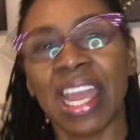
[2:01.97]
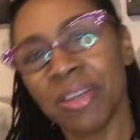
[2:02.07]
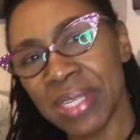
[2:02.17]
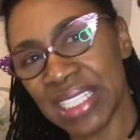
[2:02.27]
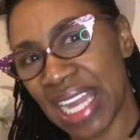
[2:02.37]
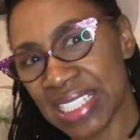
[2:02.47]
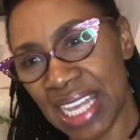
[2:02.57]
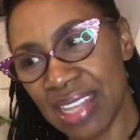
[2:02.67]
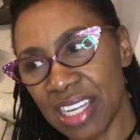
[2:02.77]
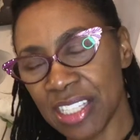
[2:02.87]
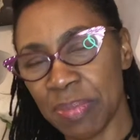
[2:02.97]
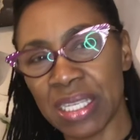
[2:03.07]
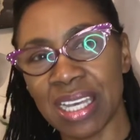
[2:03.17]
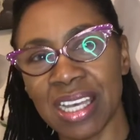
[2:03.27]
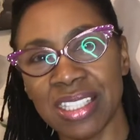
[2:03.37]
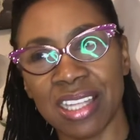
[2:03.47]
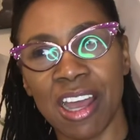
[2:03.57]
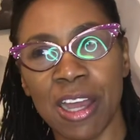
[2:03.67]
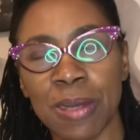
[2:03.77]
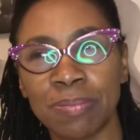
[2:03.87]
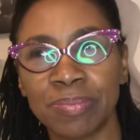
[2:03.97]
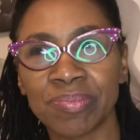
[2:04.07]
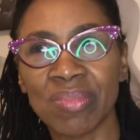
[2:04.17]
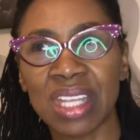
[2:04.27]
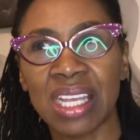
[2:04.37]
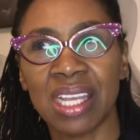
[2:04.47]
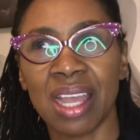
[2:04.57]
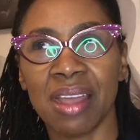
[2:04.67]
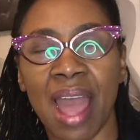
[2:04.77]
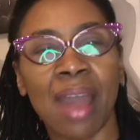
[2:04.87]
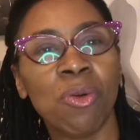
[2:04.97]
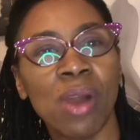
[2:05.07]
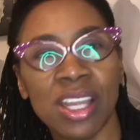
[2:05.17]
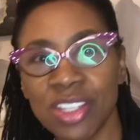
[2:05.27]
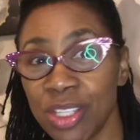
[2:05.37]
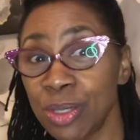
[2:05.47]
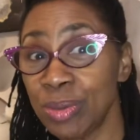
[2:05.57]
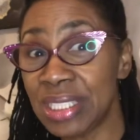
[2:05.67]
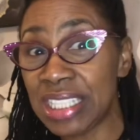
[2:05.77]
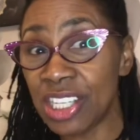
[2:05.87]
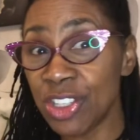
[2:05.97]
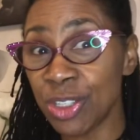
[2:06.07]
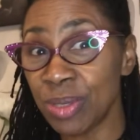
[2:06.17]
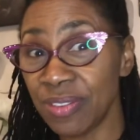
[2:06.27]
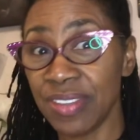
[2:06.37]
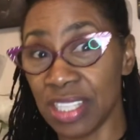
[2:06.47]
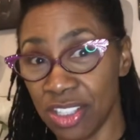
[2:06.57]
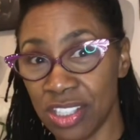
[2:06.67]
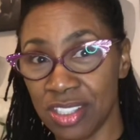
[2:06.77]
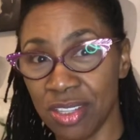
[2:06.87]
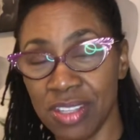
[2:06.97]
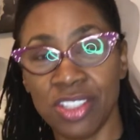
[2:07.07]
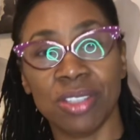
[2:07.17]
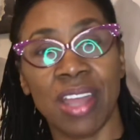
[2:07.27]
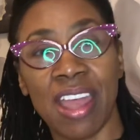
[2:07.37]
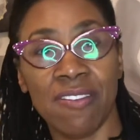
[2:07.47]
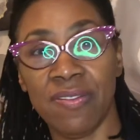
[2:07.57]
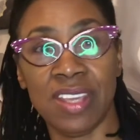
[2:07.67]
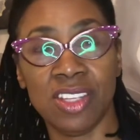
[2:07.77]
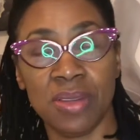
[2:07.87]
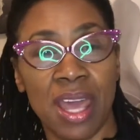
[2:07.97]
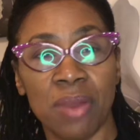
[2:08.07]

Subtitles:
And the reason I say is because I want to teach you to fish so that you'll have fish.